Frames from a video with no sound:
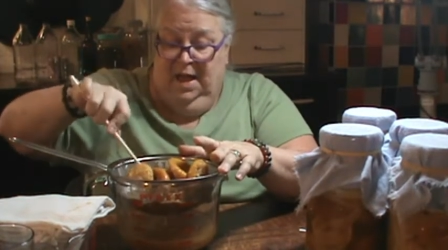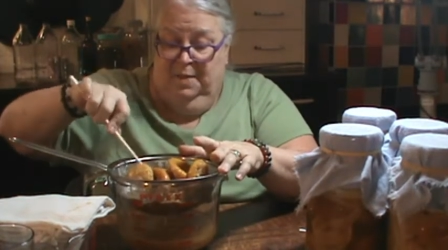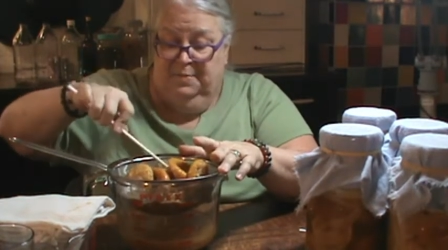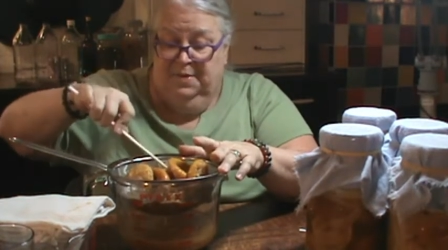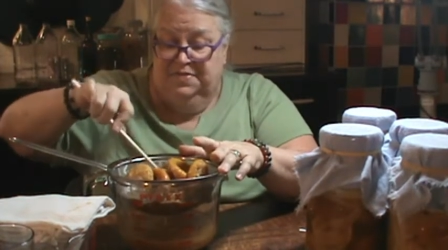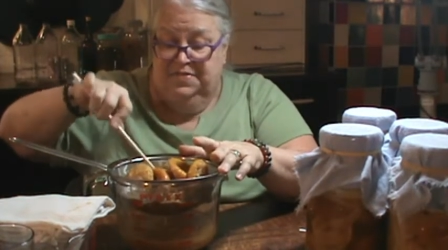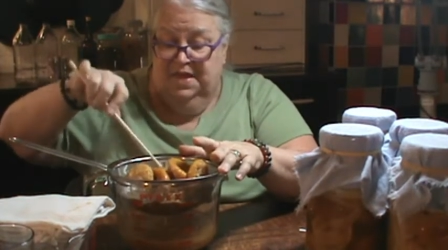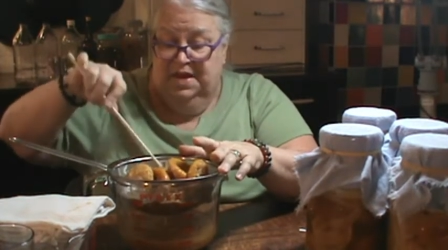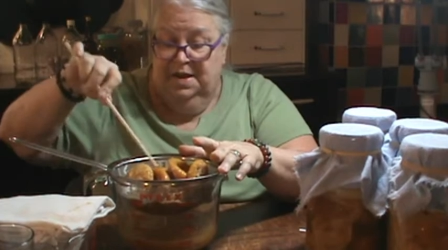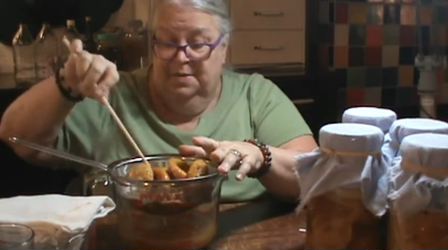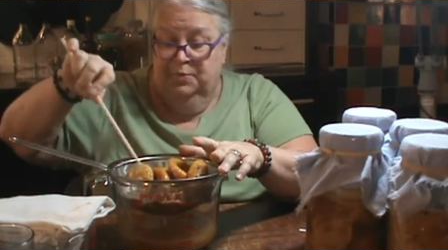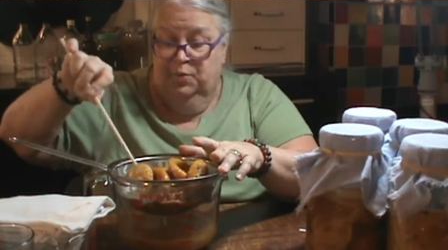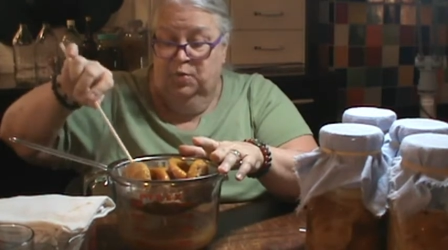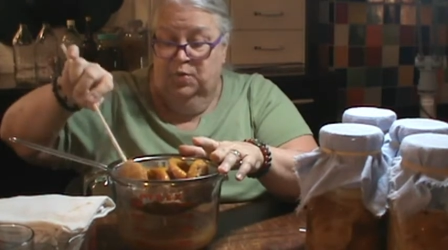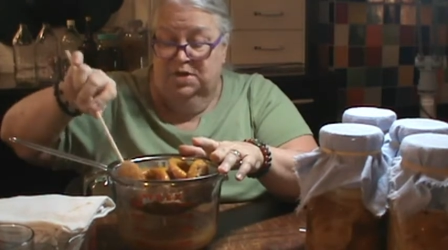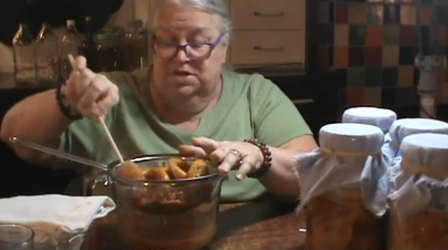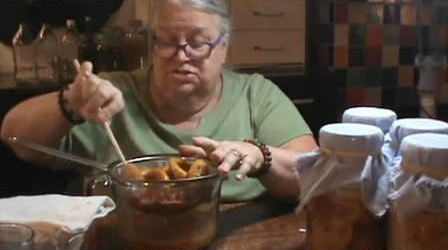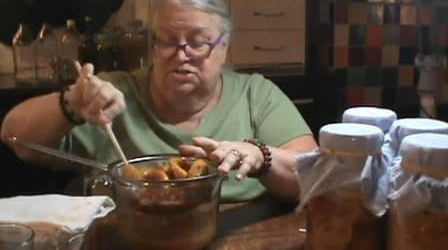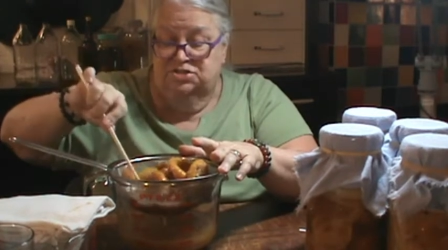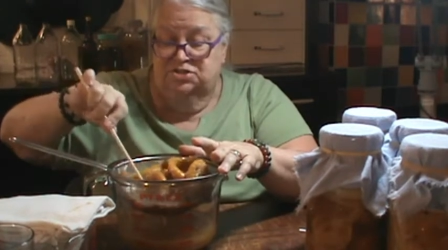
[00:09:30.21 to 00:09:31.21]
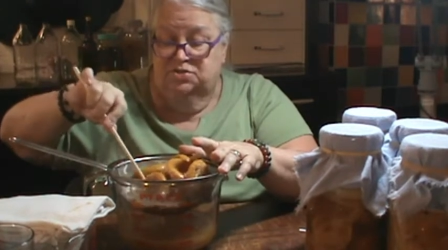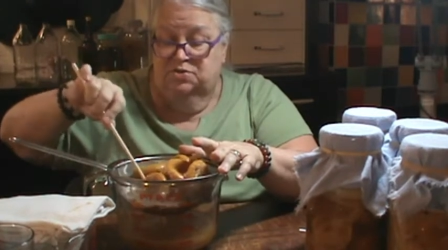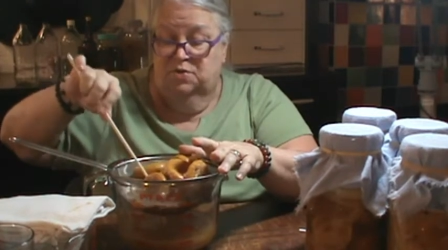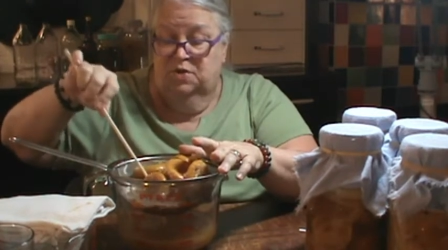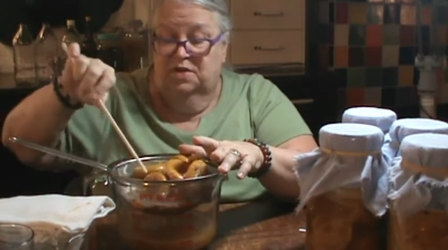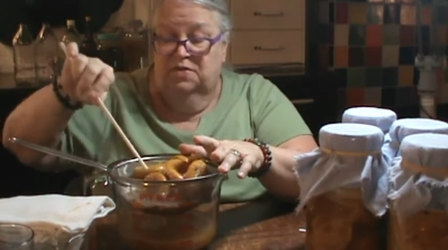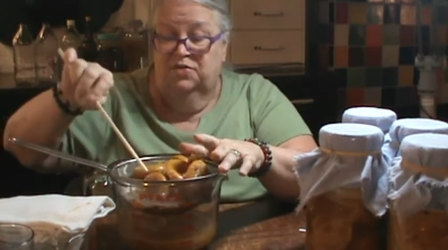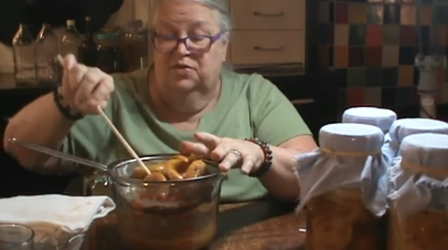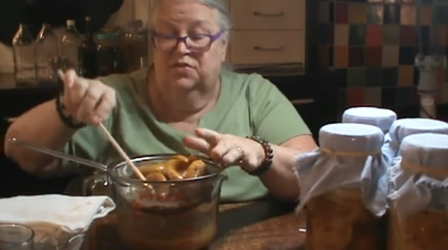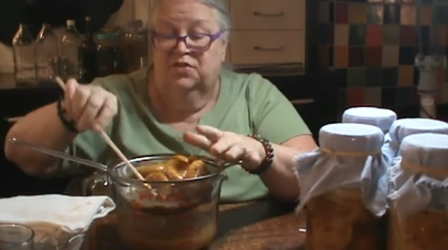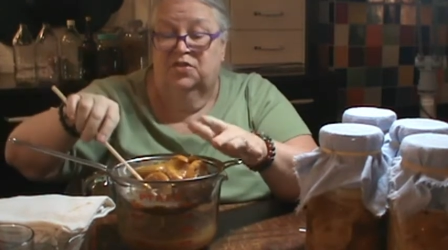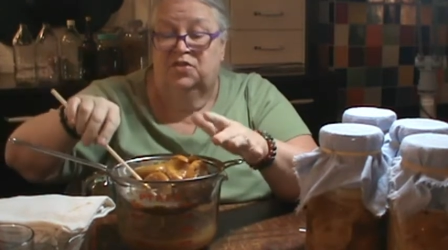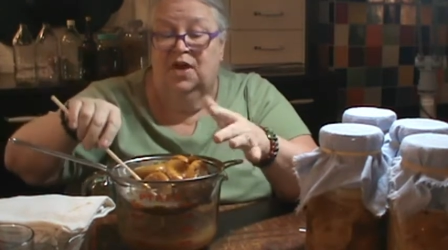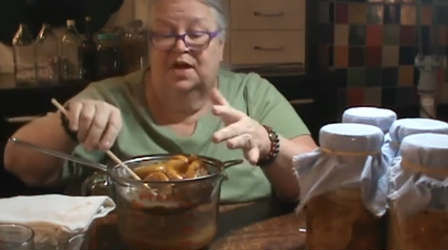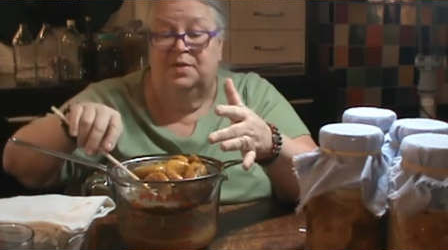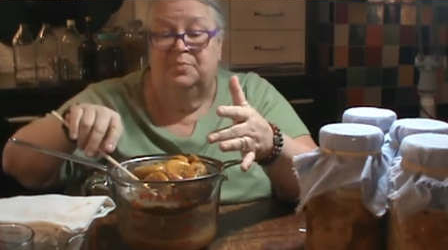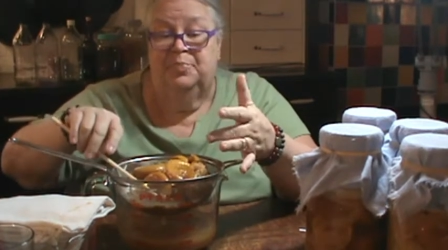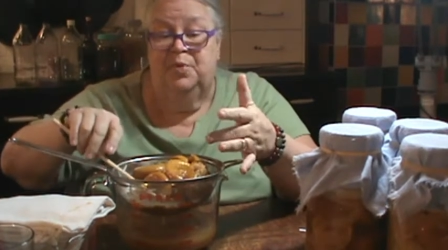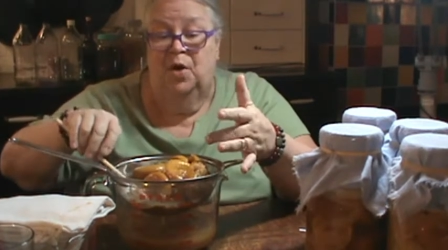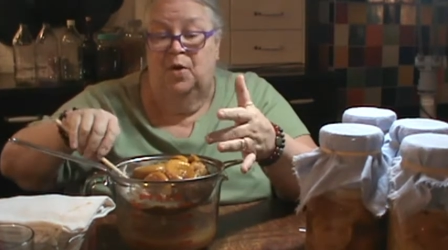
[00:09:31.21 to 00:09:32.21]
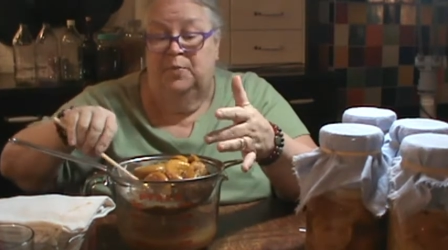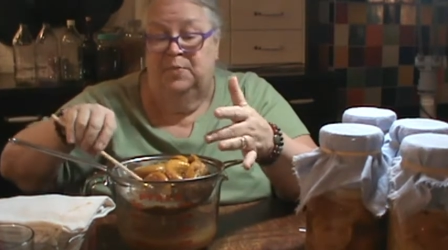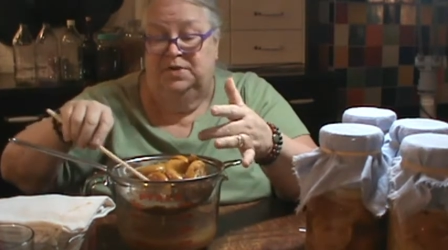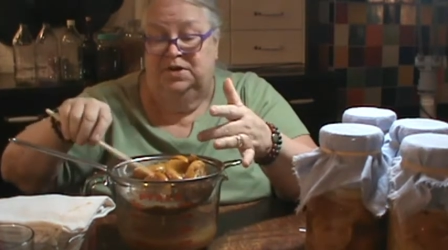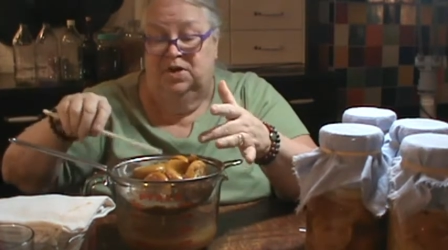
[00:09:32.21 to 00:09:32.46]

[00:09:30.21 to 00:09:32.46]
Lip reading: But then I'm going to, there's a lot of pulp in